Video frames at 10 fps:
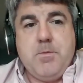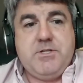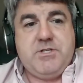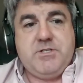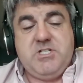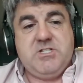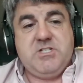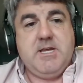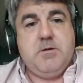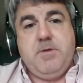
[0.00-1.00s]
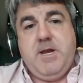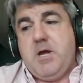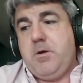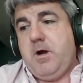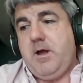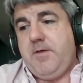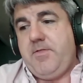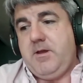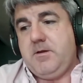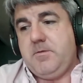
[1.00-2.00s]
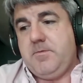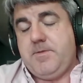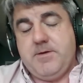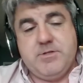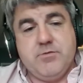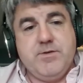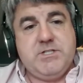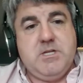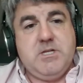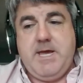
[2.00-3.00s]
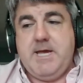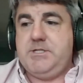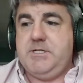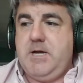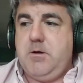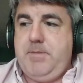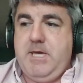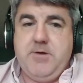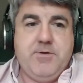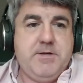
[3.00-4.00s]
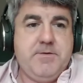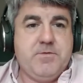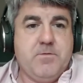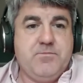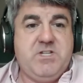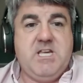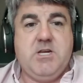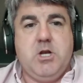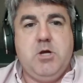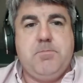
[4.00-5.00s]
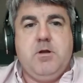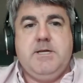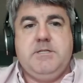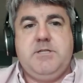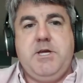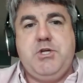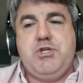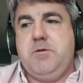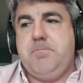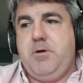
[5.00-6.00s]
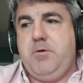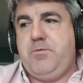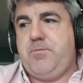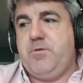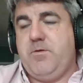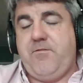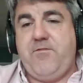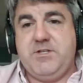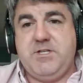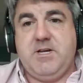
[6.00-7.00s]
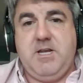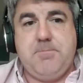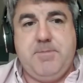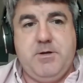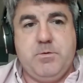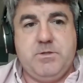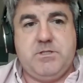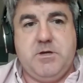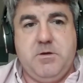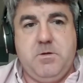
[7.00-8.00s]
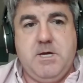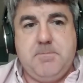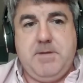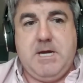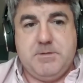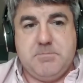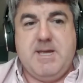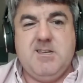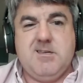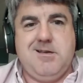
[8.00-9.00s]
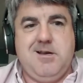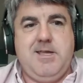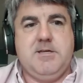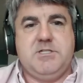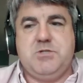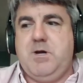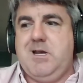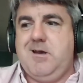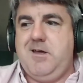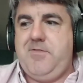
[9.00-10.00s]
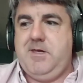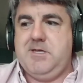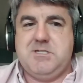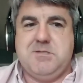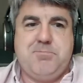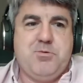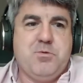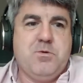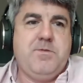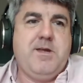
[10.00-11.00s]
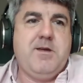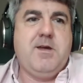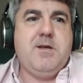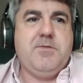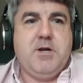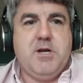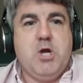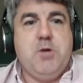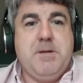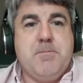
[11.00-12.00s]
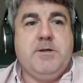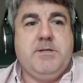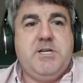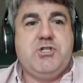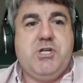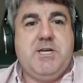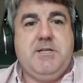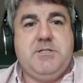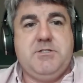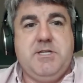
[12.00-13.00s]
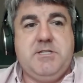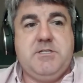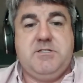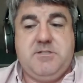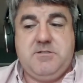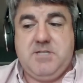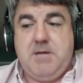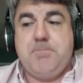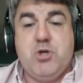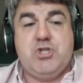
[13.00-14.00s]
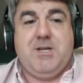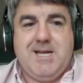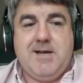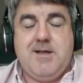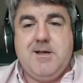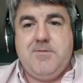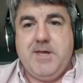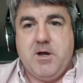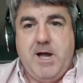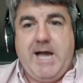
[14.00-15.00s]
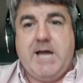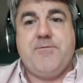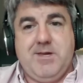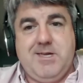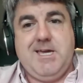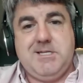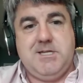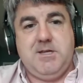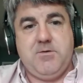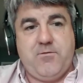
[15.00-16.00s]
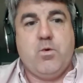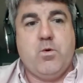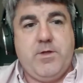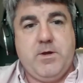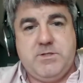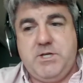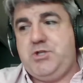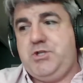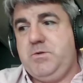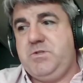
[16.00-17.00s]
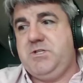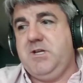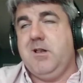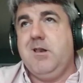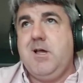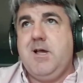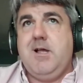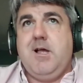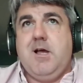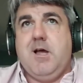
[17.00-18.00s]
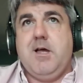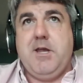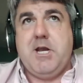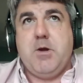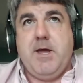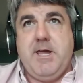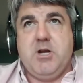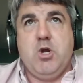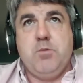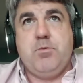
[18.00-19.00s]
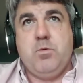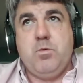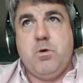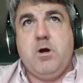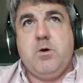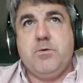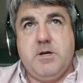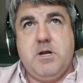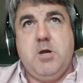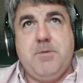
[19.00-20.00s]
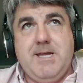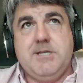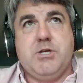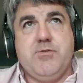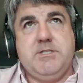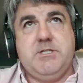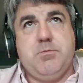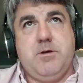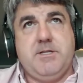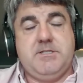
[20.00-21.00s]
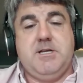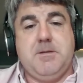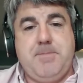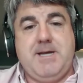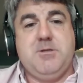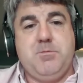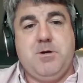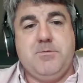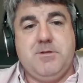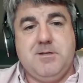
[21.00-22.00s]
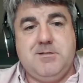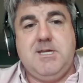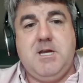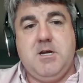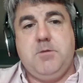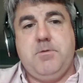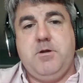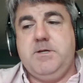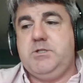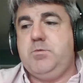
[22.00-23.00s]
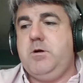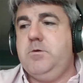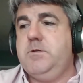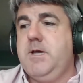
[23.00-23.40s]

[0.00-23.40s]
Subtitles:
just say, I think there is a risk that we enter now a period of deglobalization, both sort of physically, but also perhaps mentally as well. And I think it's important that globally minded educators need to keep pushing that. They are advocating for those issues still. A global world, a globally integrated world, is still a better world than a deglobalized world.